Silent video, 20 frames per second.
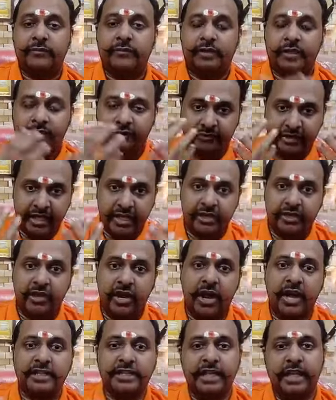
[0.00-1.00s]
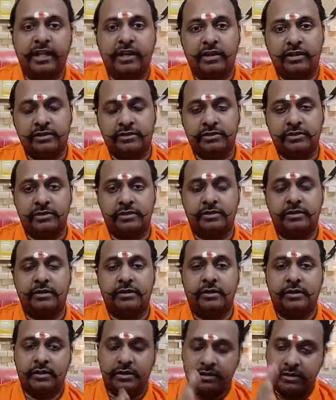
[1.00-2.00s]
If they are not there also,
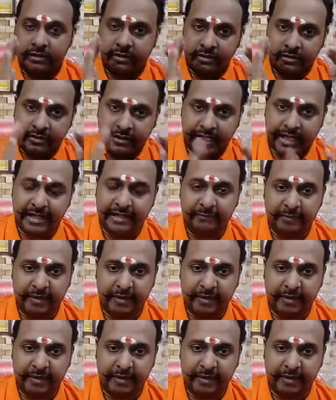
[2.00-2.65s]
10